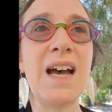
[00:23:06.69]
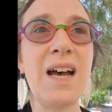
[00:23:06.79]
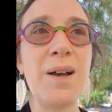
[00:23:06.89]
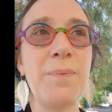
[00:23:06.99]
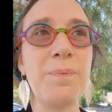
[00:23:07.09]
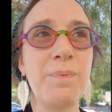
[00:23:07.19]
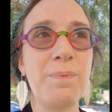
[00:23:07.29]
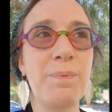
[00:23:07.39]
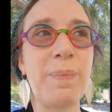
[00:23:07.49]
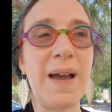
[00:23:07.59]

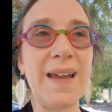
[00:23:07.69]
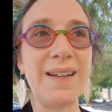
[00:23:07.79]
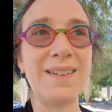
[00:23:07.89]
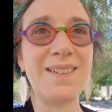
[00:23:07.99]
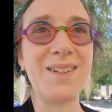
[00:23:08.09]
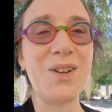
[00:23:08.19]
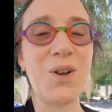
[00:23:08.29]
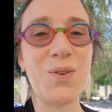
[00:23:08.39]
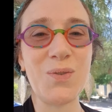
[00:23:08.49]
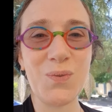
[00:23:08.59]
But
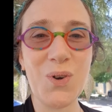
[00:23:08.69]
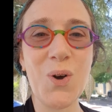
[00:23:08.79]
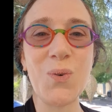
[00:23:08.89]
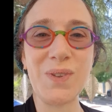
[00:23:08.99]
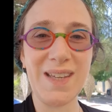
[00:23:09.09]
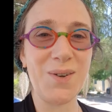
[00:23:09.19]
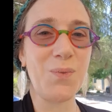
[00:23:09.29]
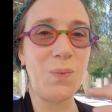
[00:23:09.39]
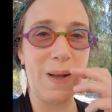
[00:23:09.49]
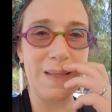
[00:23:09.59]
only
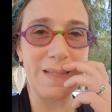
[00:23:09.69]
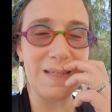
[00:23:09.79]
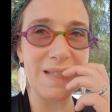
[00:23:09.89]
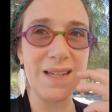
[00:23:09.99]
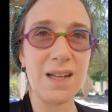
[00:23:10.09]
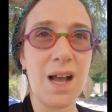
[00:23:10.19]
once